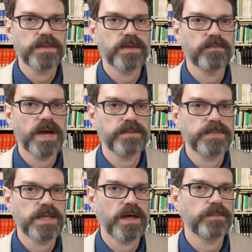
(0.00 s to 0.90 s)
that might
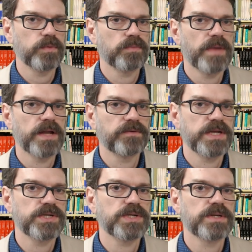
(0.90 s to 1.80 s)
be helping with
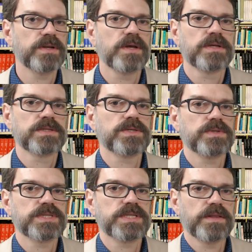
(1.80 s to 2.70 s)
moderation. So
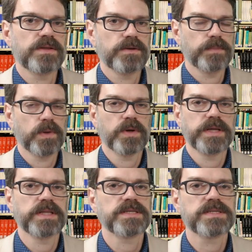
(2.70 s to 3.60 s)
instead they're
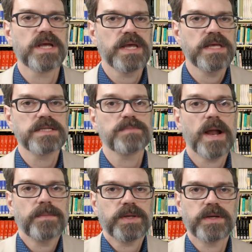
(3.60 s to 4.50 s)
deploying this. It's
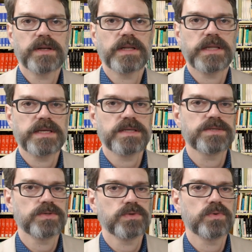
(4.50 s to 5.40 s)
probably going to lead
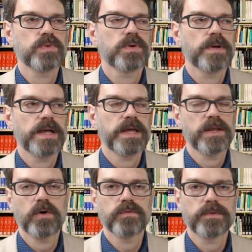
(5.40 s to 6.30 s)
to
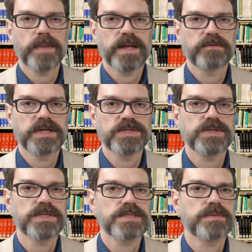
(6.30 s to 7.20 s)
an over
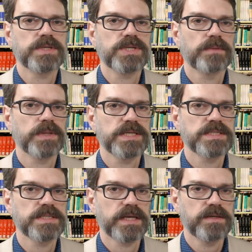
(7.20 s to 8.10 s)
moderation, especially on
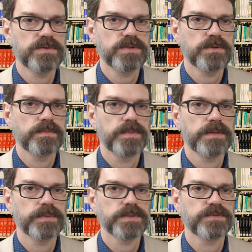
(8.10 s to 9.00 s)
places like YouTube.
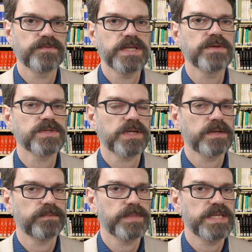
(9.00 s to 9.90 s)
People's videos are
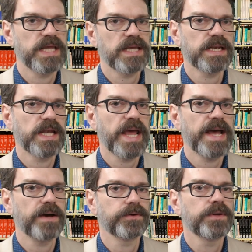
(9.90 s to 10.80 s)
going to be taken
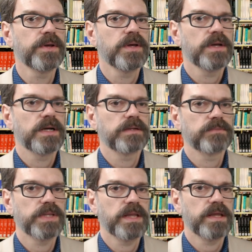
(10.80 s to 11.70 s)
down
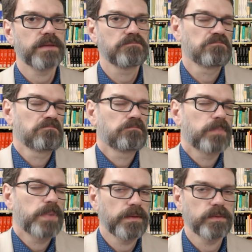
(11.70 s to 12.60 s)
when they
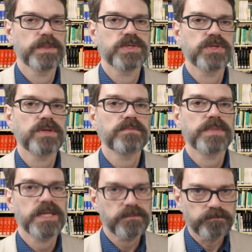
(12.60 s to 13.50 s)
probably shouldn't
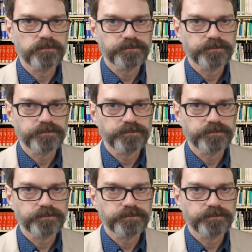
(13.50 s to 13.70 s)
be